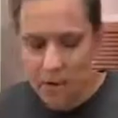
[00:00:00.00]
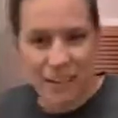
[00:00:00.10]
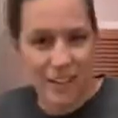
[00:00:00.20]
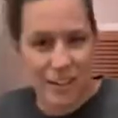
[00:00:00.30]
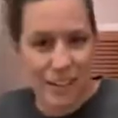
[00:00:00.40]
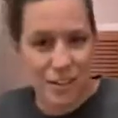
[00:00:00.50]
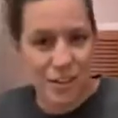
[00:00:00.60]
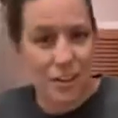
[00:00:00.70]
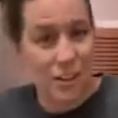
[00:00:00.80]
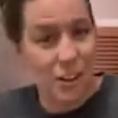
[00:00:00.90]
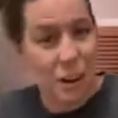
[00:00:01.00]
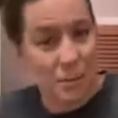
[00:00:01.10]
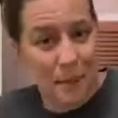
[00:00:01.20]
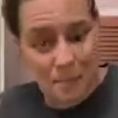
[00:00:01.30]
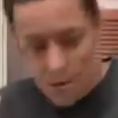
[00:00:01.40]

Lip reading: I think I should do the top and